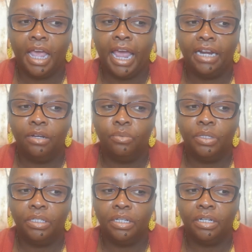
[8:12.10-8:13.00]
and it
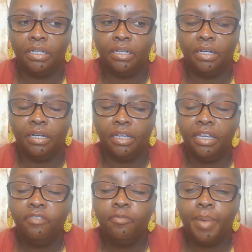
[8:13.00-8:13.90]
was in a, a
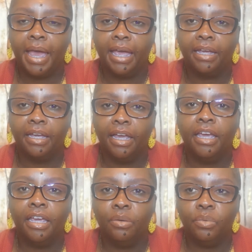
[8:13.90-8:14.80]
gift bag.
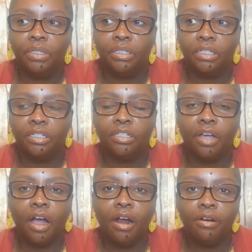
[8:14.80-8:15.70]
It was a
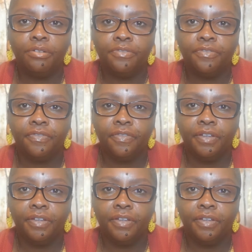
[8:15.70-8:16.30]
scarf.